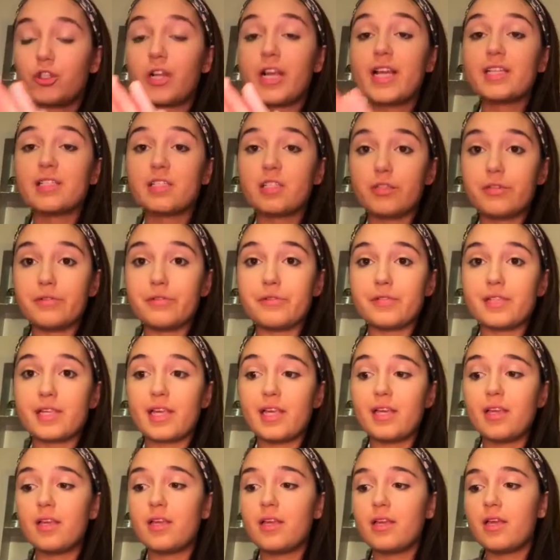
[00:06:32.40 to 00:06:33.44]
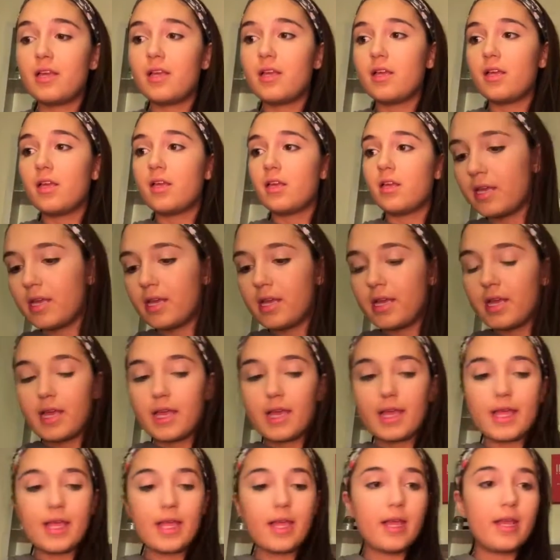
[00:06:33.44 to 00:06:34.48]
translucent.
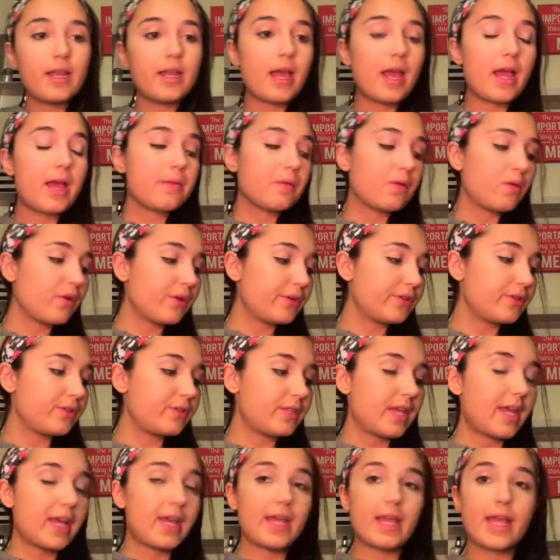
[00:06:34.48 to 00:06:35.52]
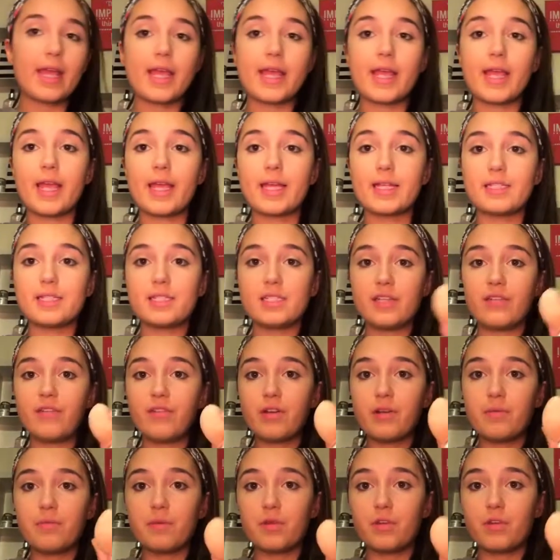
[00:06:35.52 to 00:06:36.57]
And I'm going to take a
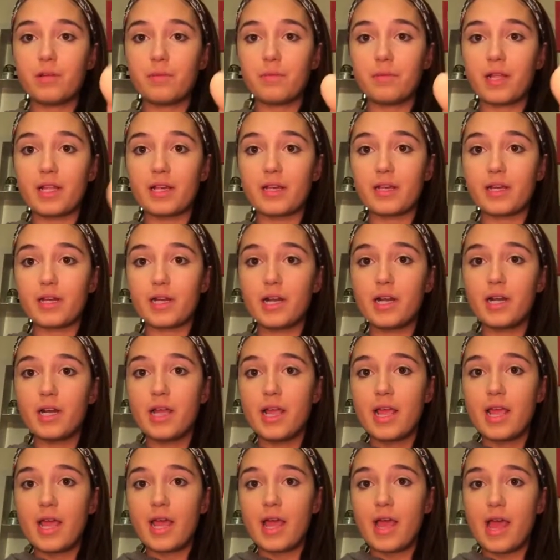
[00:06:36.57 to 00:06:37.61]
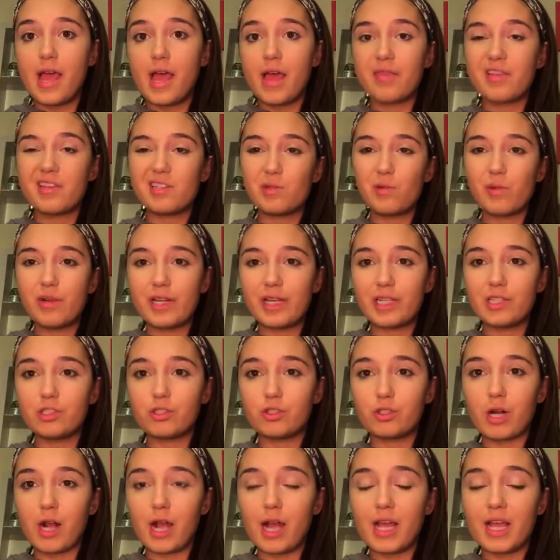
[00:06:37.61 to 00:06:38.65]
different beauty blender, and this one is
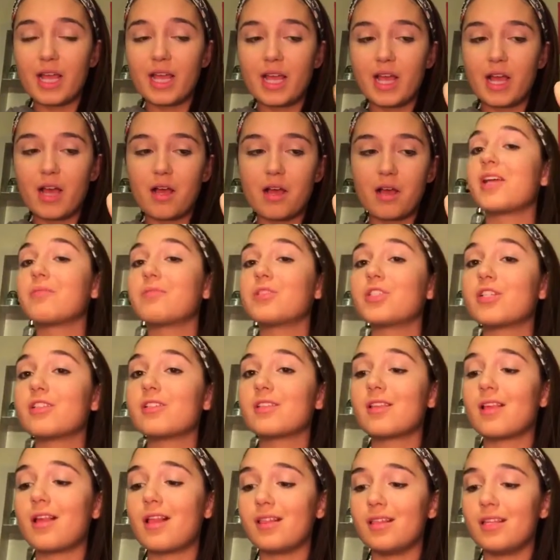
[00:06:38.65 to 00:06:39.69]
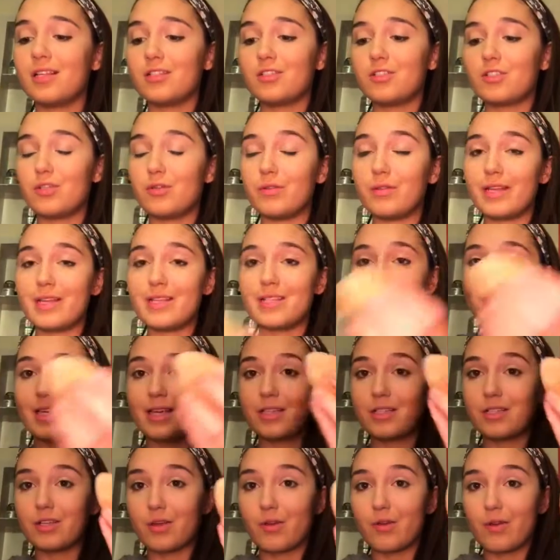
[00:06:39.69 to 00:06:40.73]
dry. I'm just a little too lazy
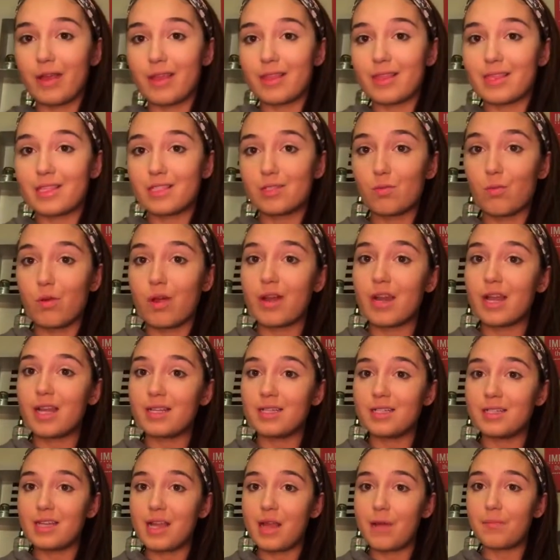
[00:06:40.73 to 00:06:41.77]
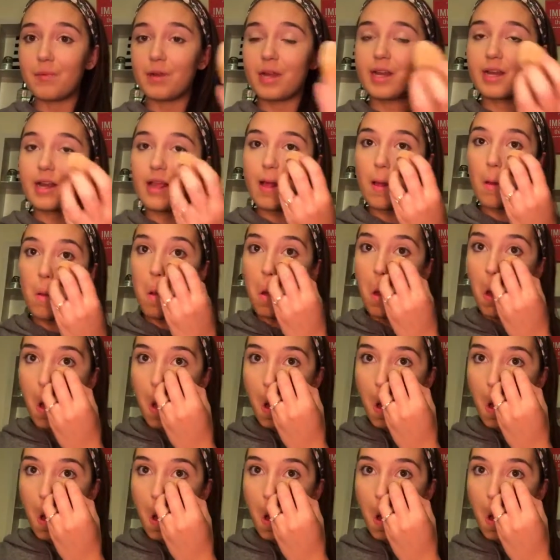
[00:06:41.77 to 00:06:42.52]
to go get this one damp right now.